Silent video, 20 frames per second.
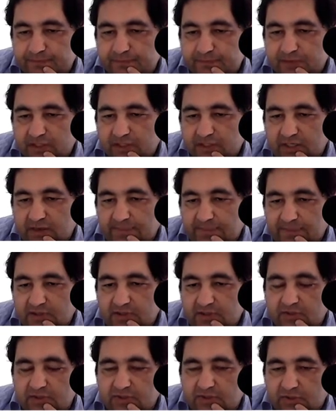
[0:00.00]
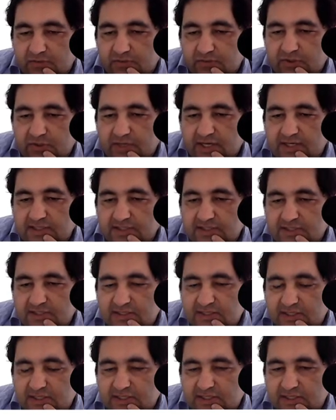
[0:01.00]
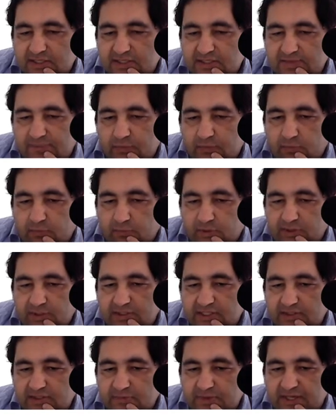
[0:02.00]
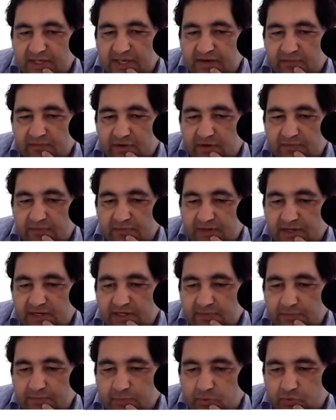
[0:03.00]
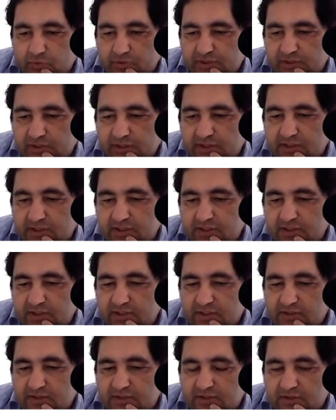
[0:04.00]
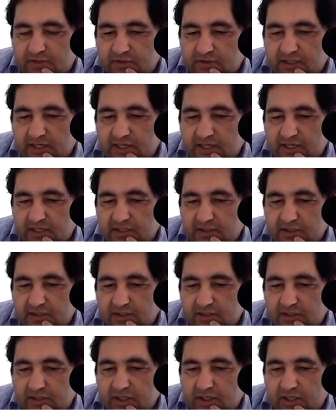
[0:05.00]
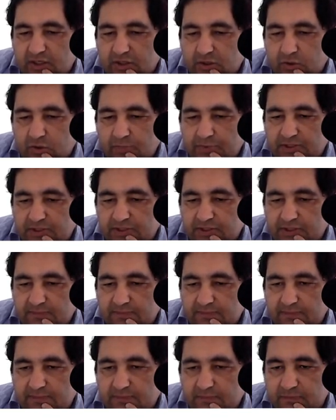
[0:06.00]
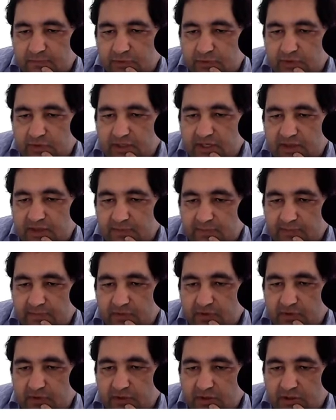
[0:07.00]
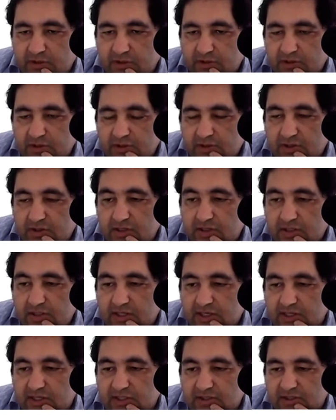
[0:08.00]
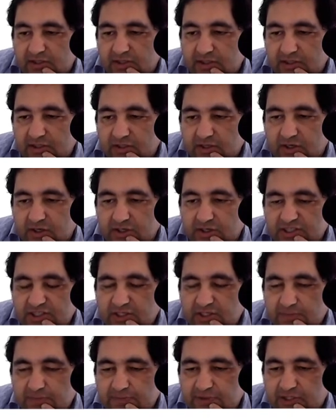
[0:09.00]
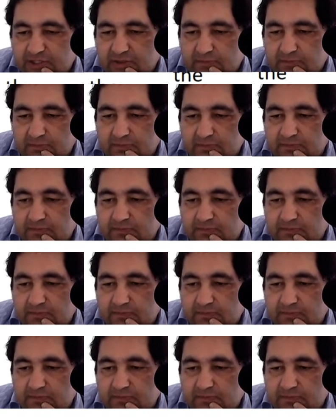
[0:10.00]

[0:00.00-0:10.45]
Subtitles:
Okay, so as I said, this formula that we have are very important. So again, I copy them, okay, and I keep them